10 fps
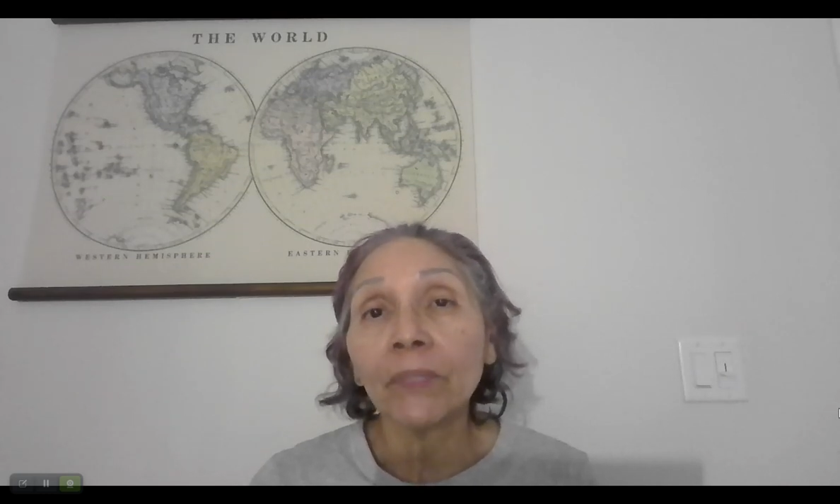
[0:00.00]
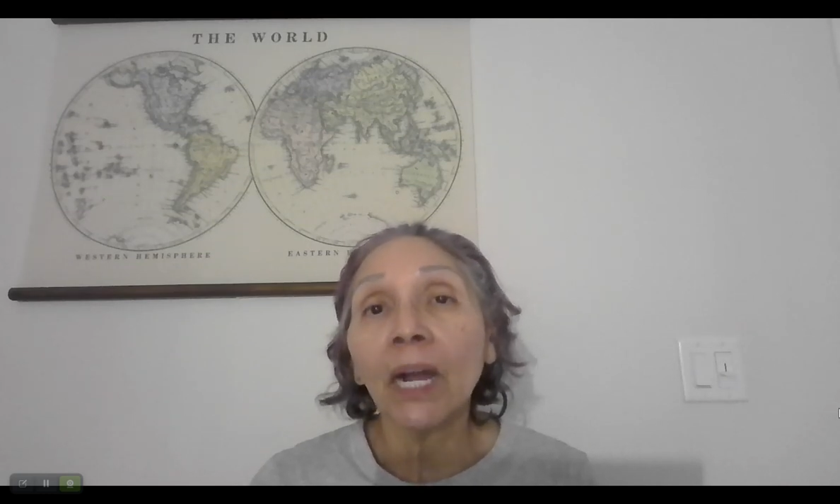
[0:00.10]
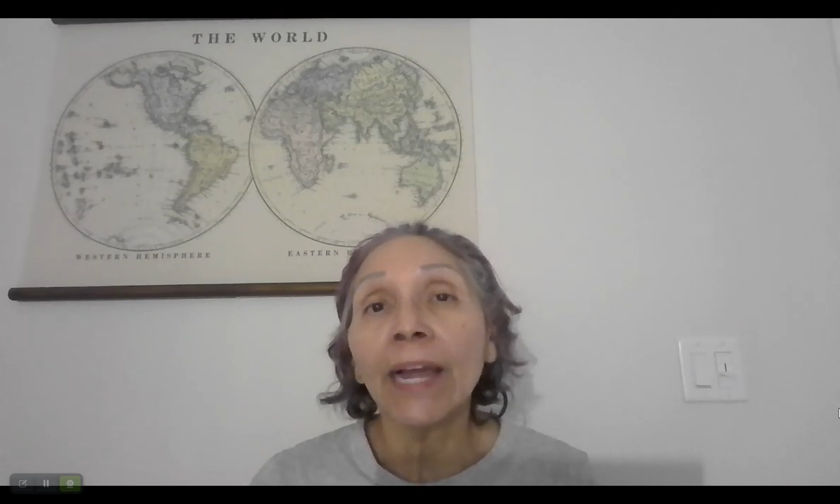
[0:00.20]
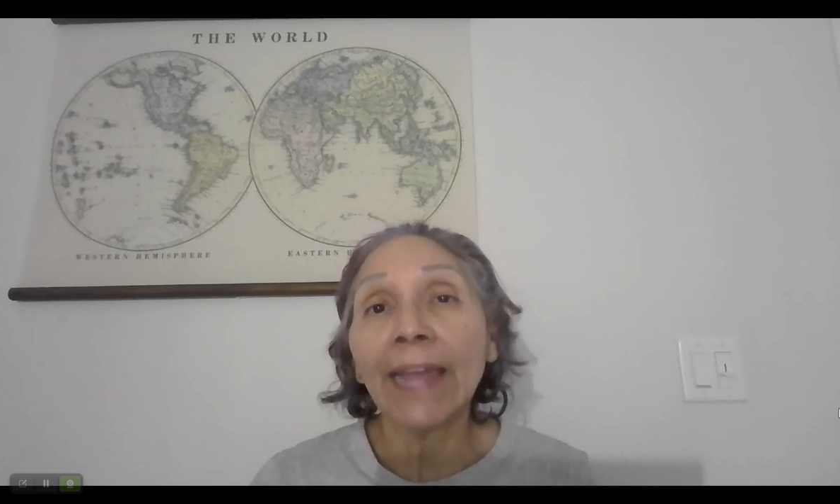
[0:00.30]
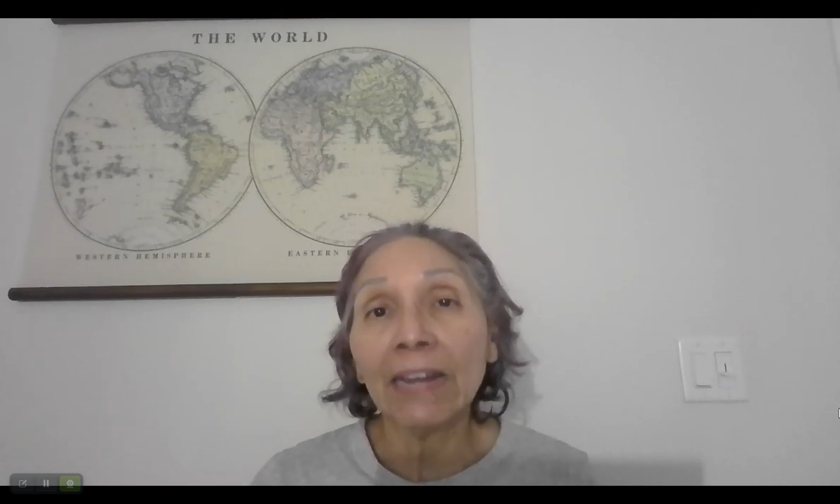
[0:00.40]

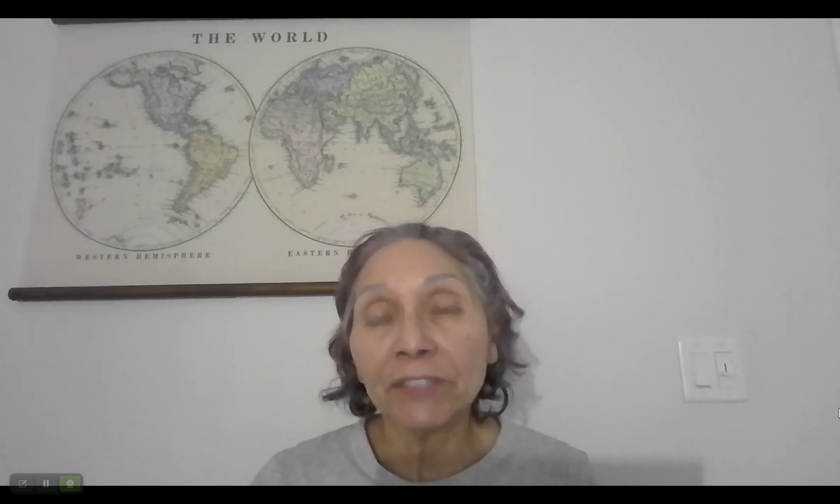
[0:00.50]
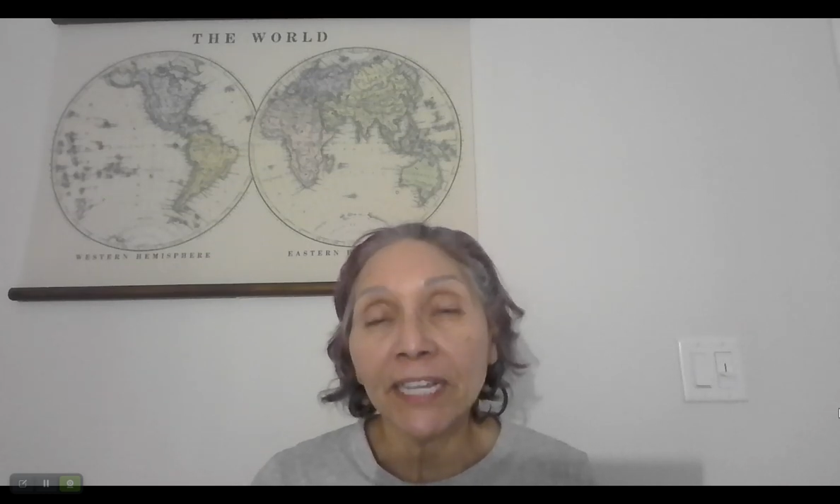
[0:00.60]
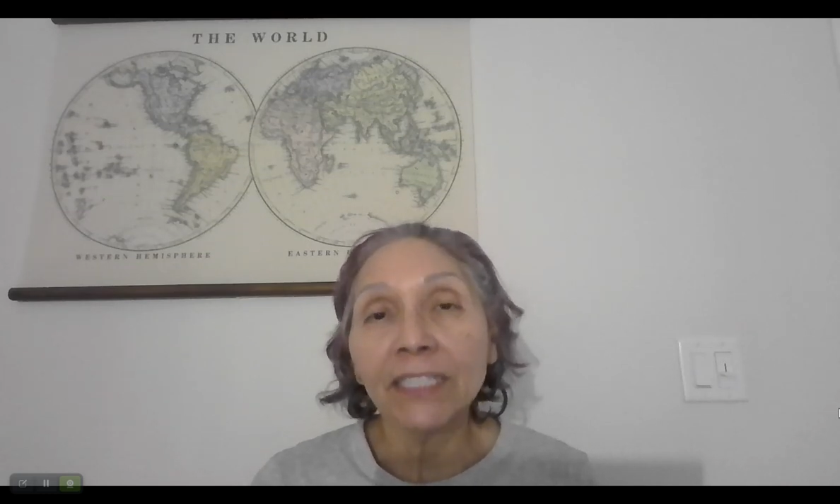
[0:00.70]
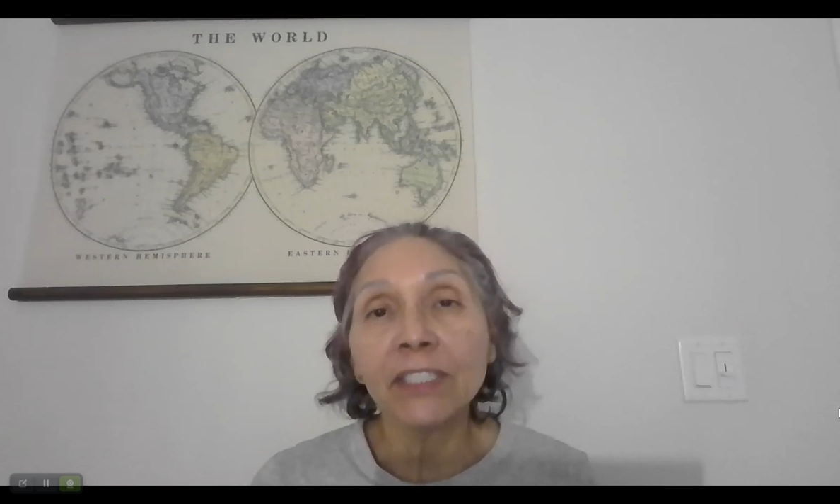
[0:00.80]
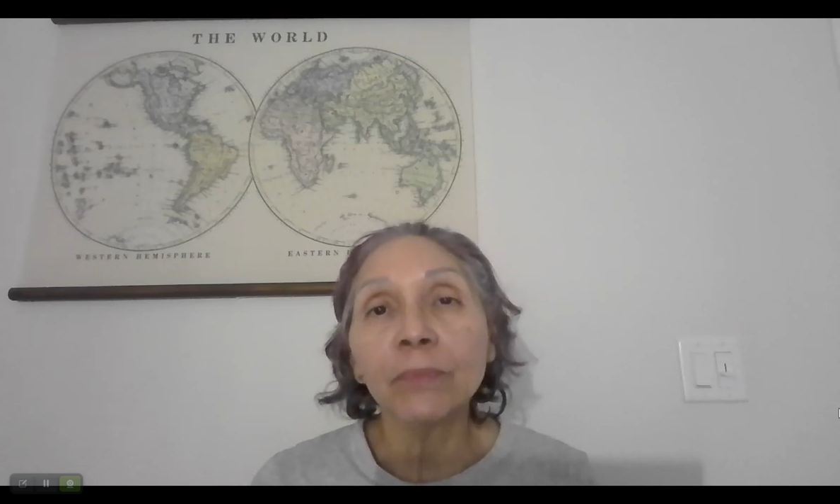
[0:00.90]
I have
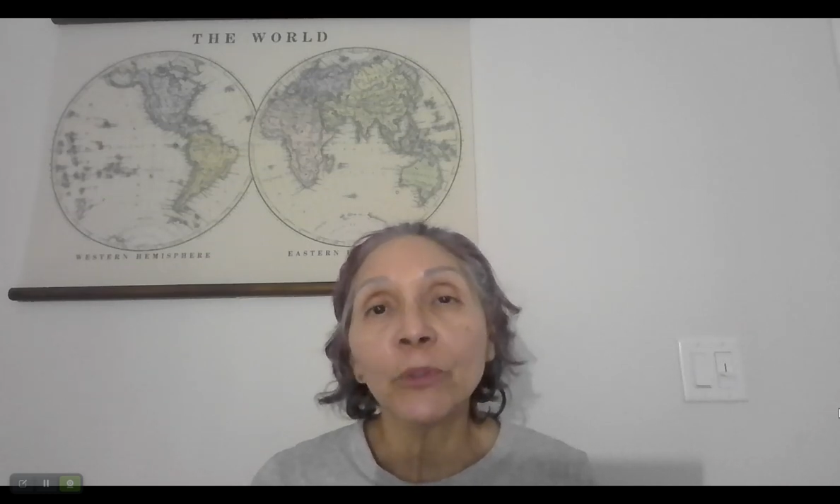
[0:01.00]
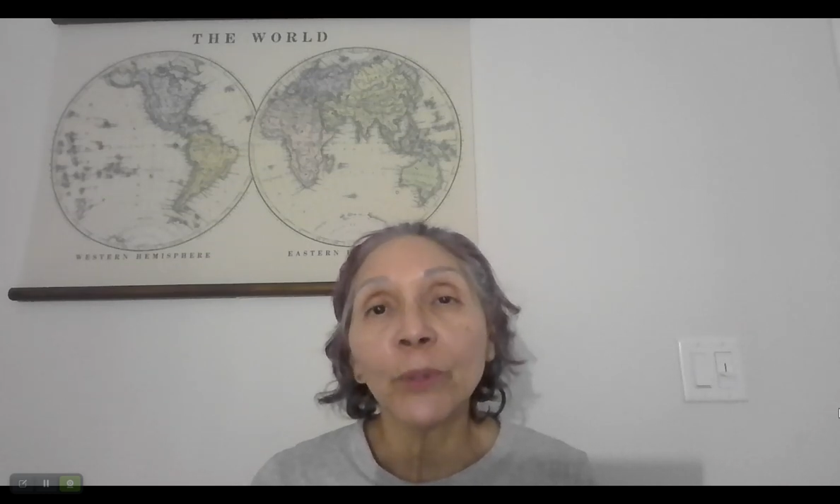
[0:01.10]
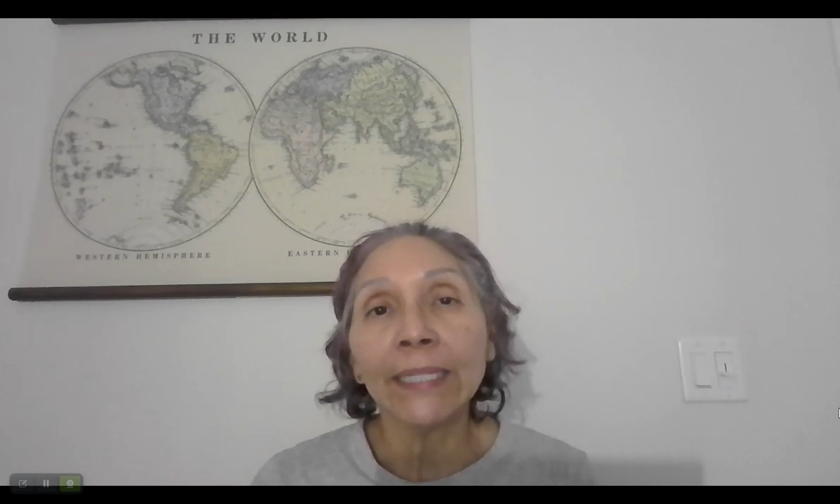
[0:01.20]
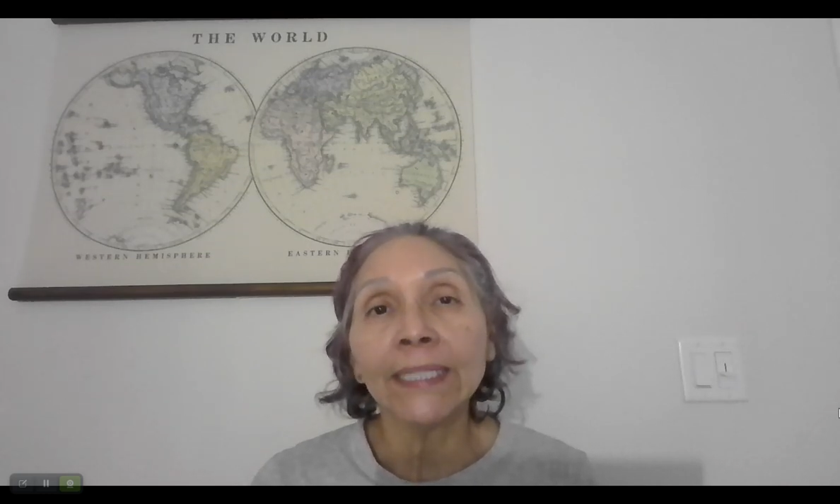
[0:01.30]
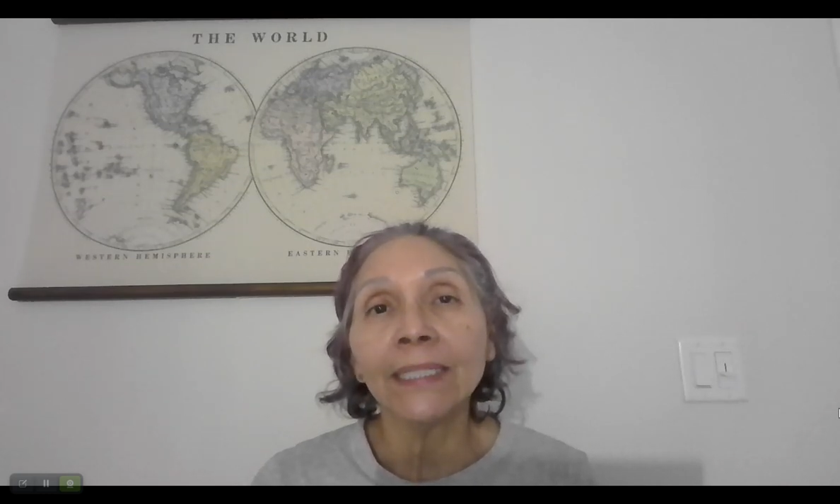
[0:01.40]
taken some
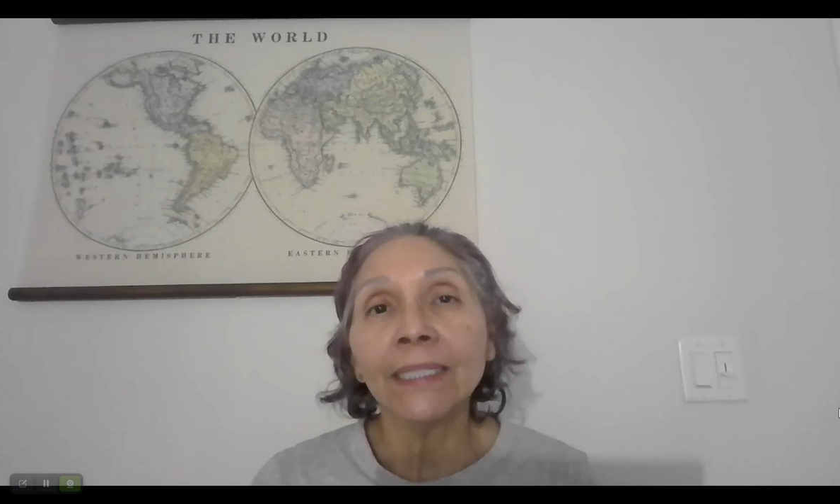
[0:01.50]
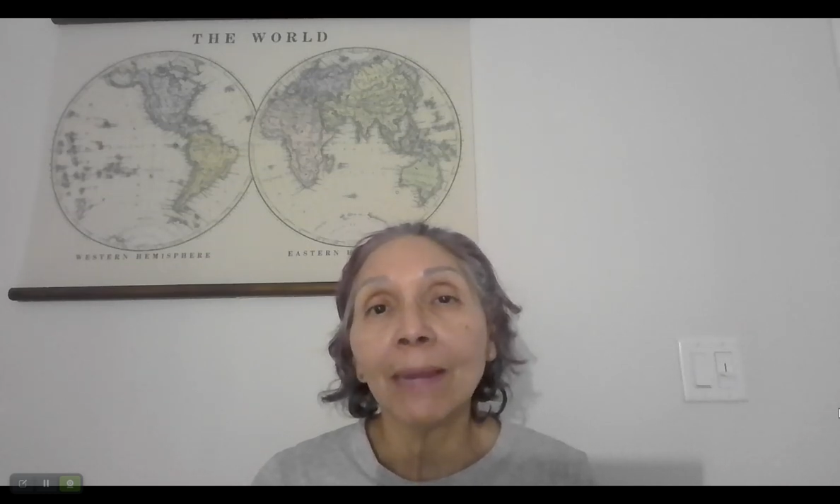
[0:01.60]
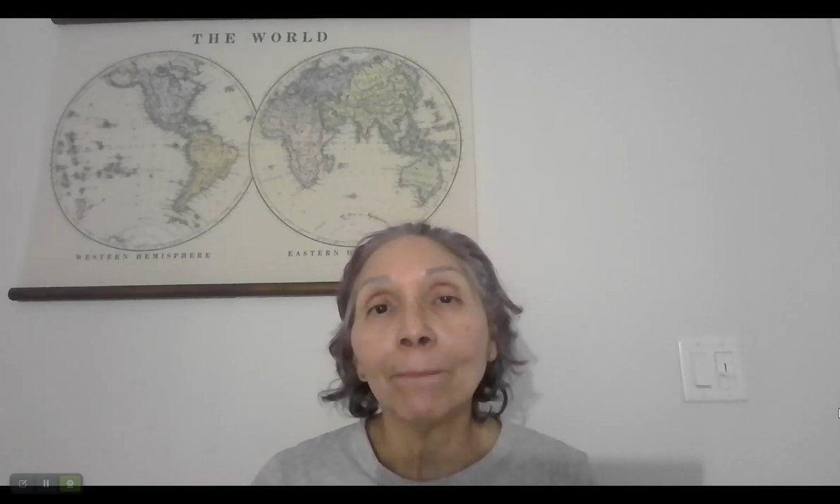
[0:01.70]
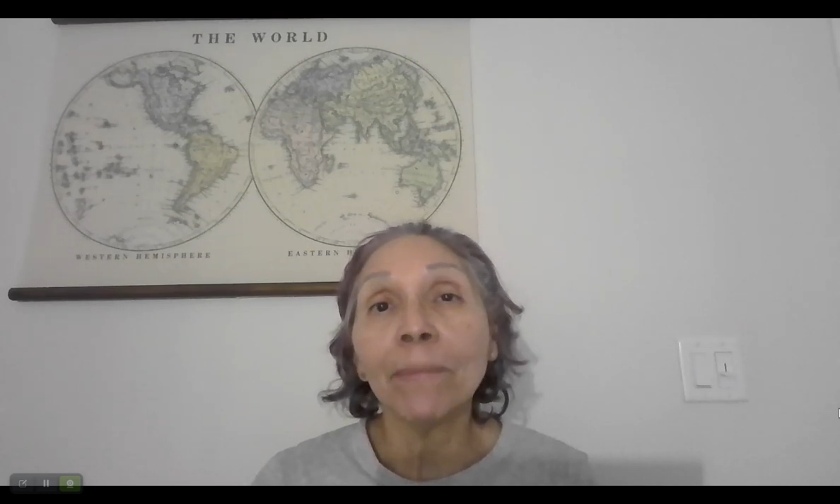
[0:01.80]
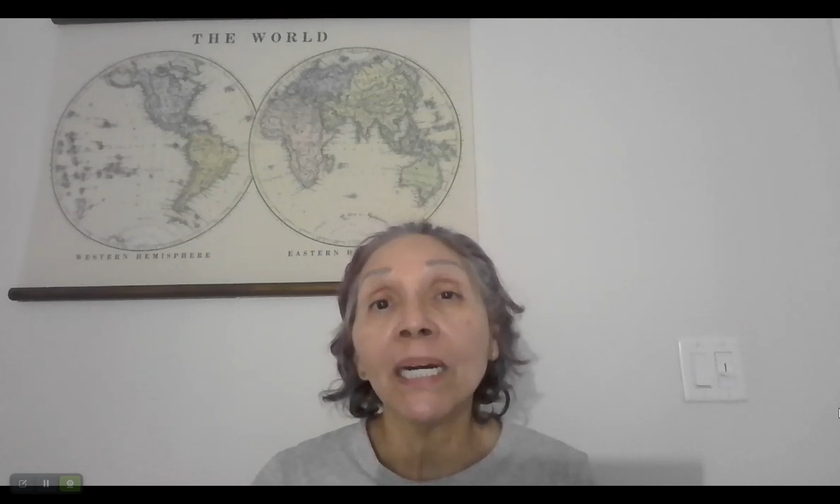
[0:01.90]
training,